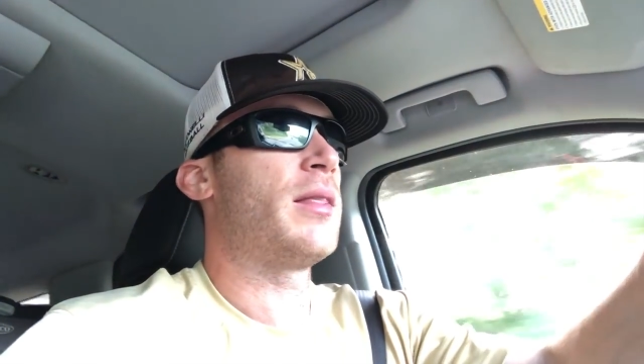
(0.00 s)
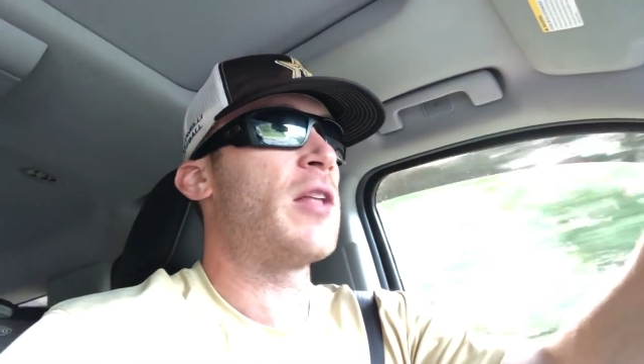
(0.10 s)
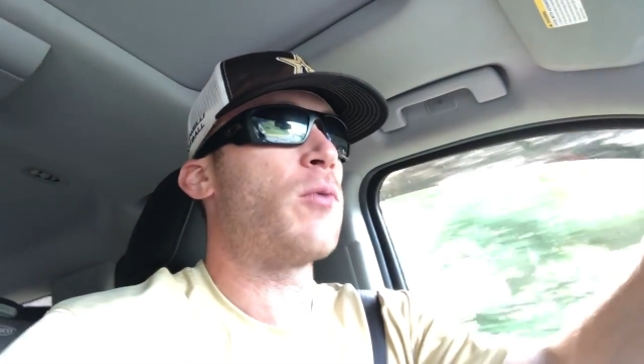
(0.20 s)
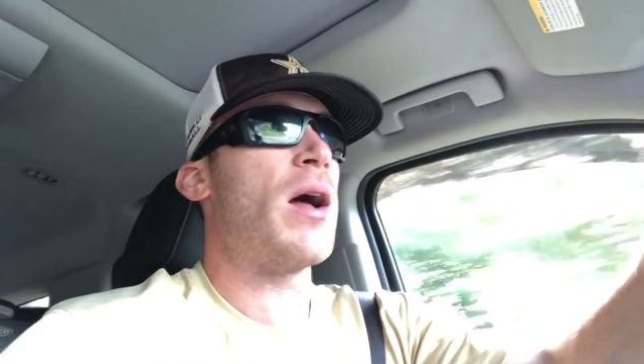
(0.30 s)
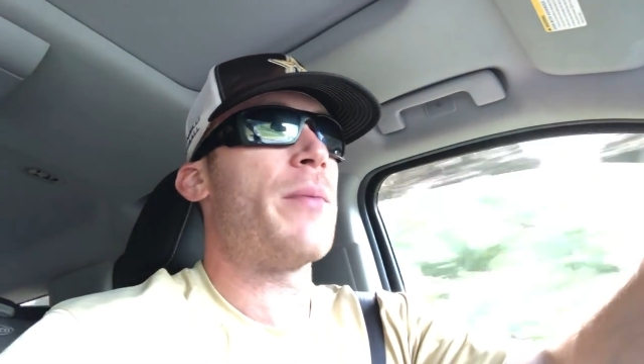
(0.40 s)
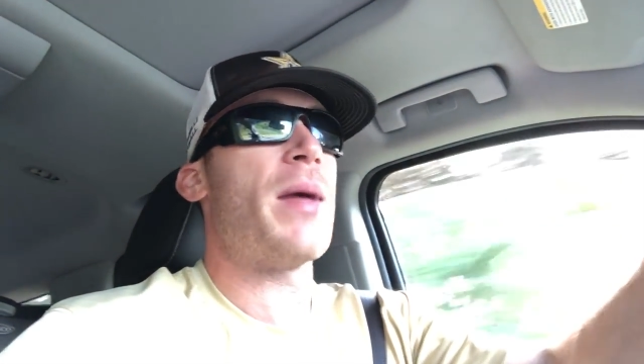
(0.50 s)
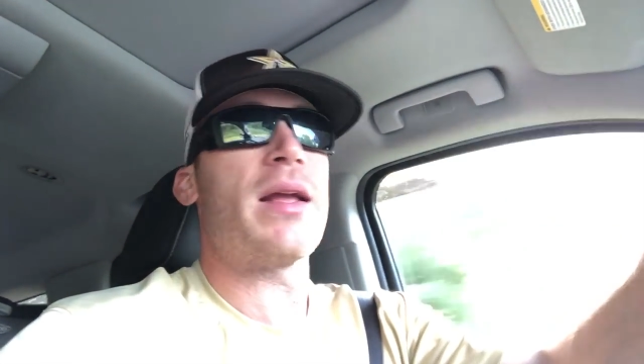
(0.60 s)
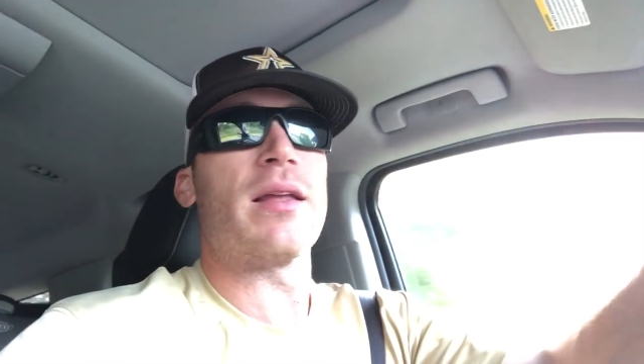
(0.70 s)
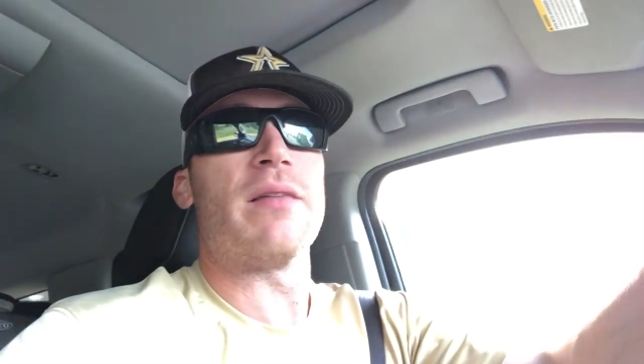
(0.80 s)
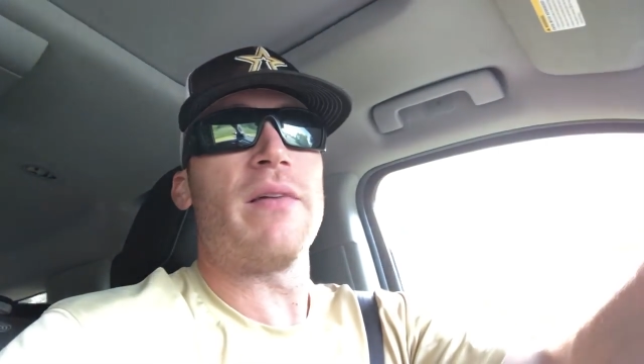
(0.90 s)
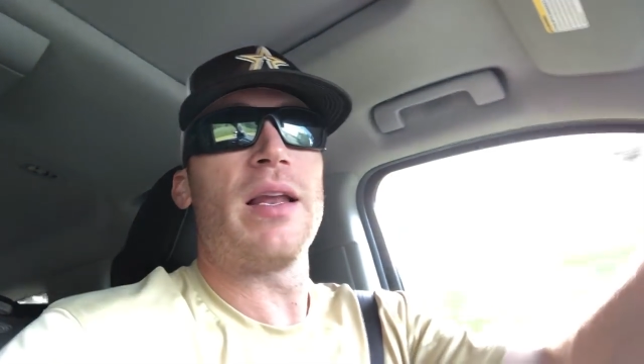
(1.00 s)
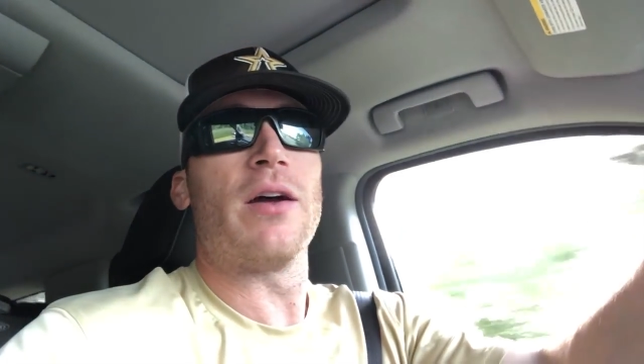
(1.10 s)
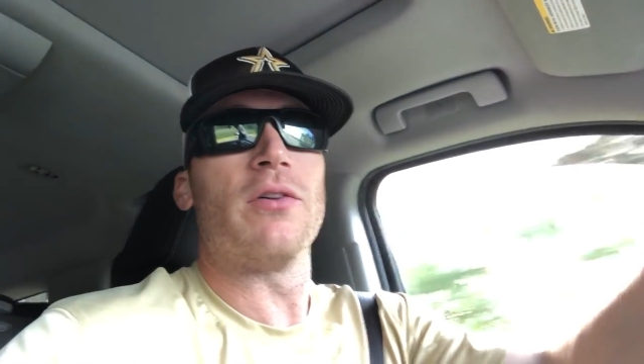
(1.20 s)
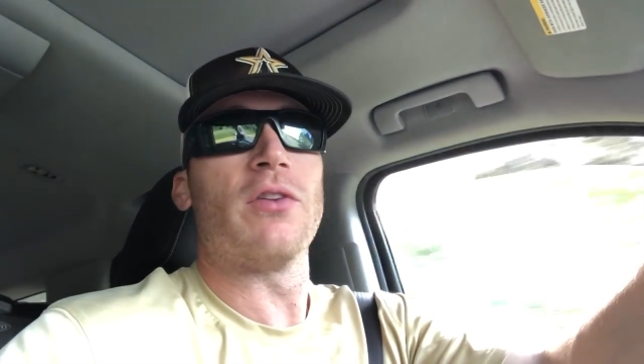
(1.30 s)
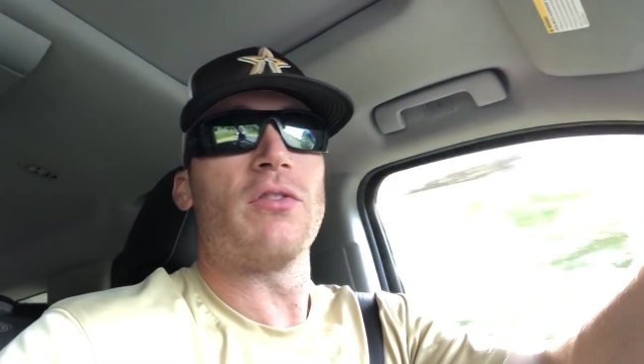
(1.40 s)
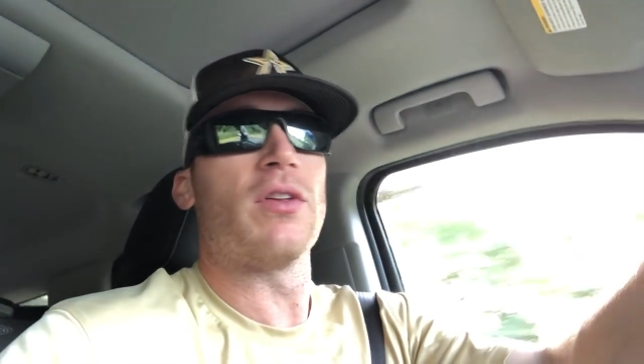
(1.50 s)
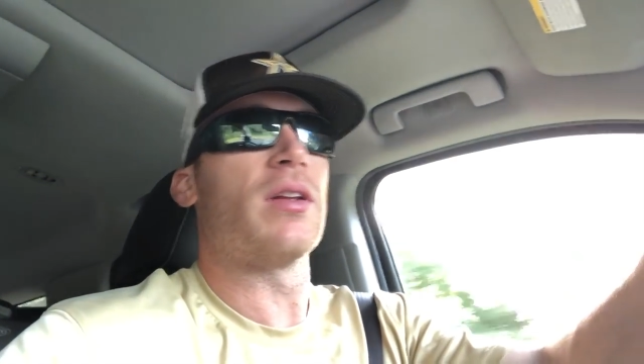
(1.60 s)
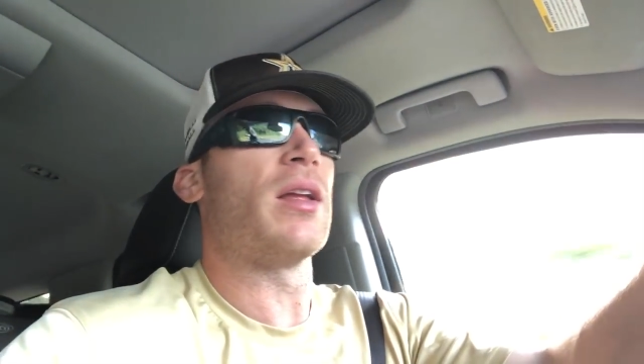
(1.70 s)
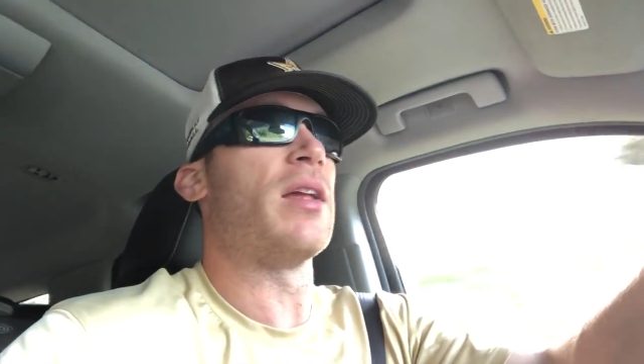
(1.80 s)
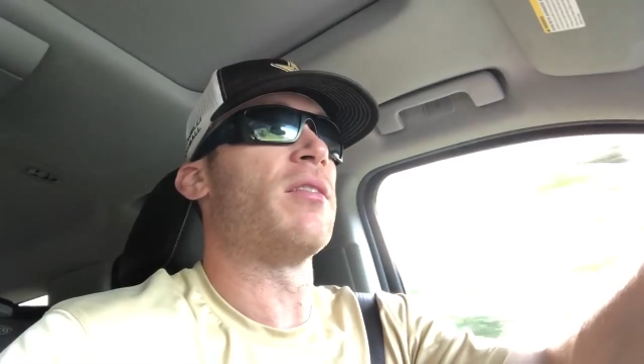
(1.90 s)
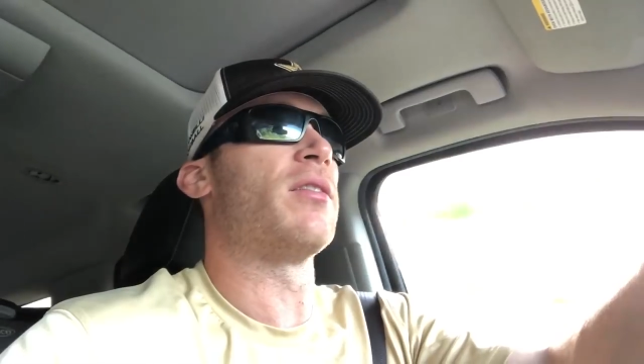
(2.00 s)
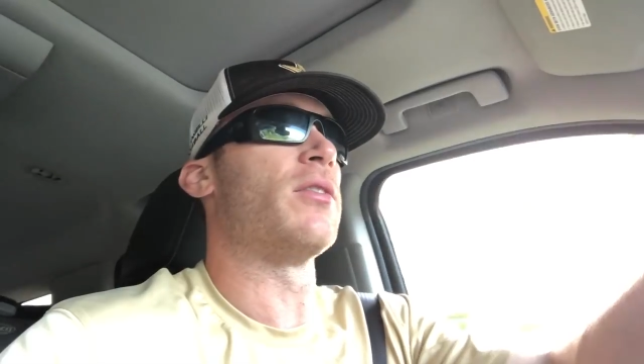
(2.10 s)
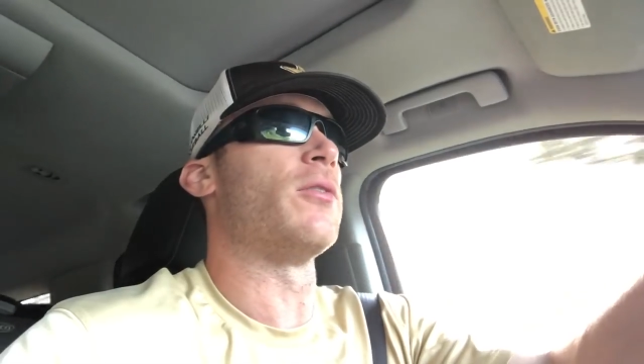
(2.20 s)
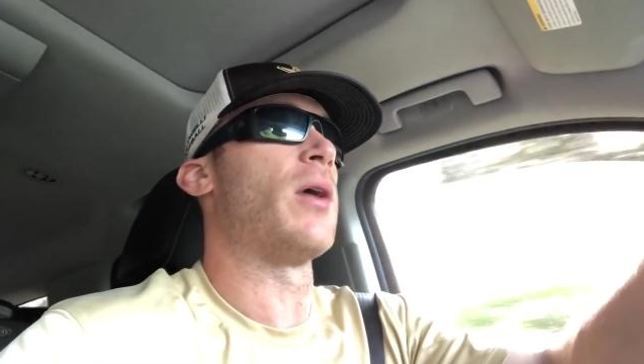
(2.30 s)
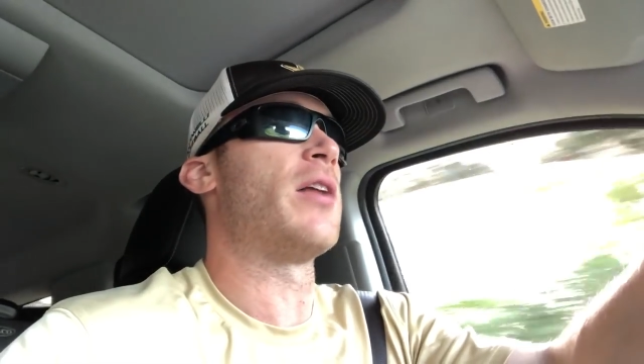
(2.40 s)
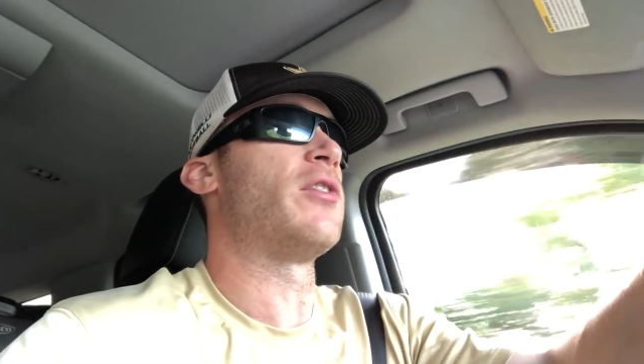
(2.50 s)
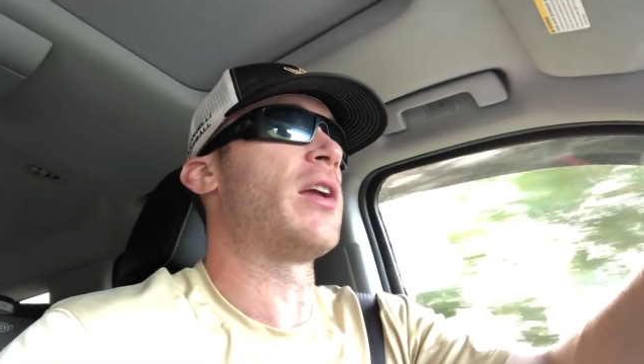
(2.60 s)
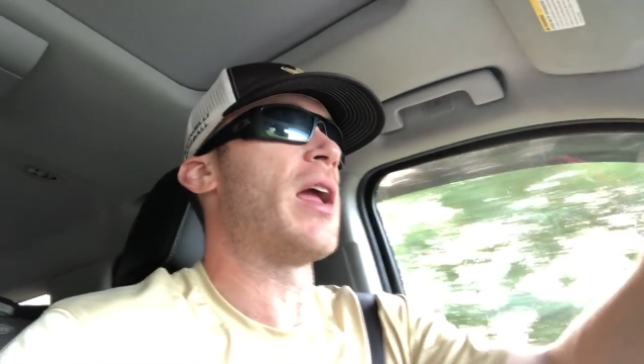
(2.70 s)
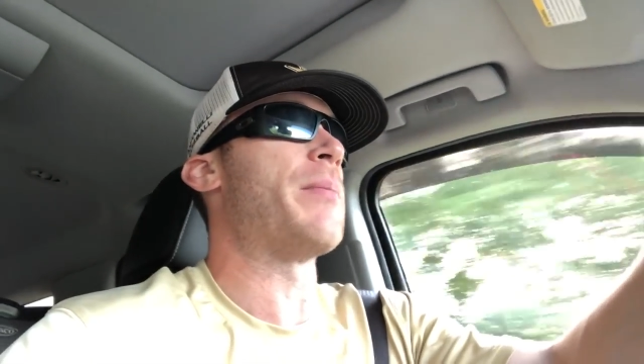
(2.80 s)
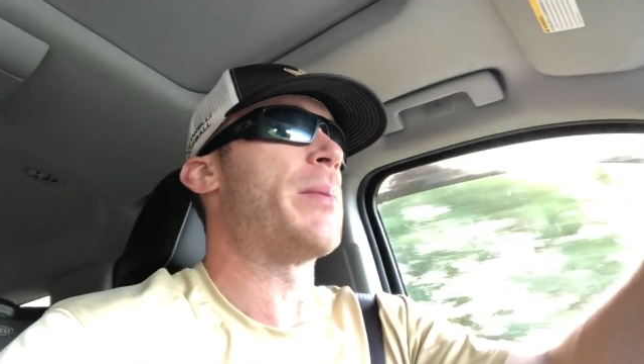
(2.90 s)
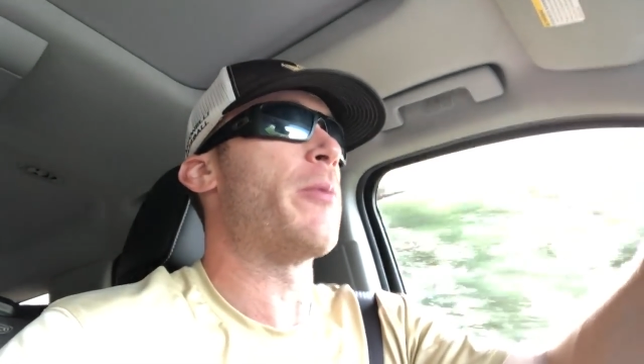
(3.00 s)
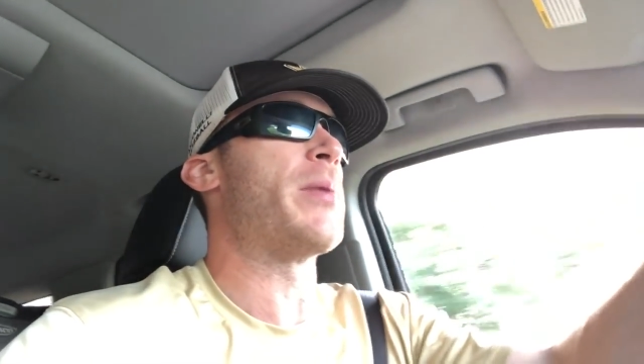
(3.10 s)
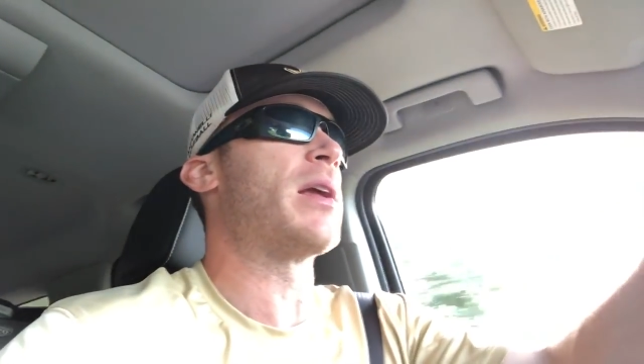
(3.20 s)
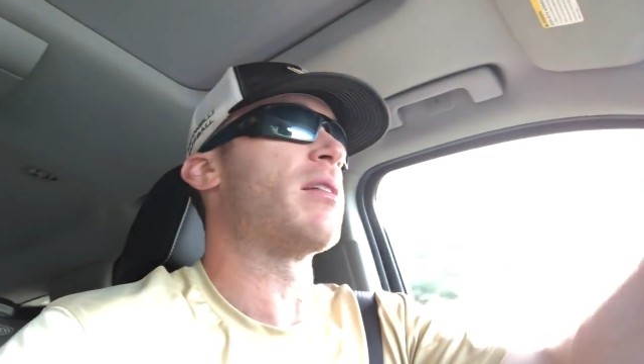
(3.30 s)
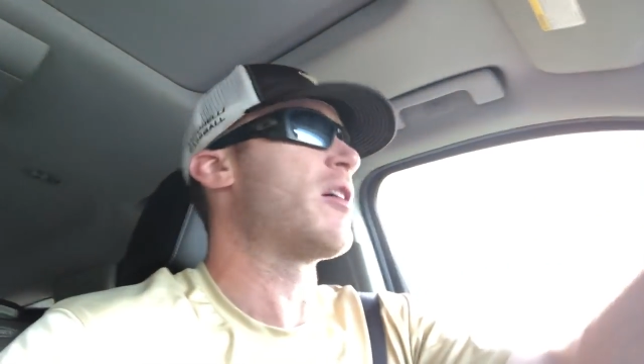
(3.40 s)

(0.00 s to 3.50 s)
that's why I'm making the videos is to, is to educate people because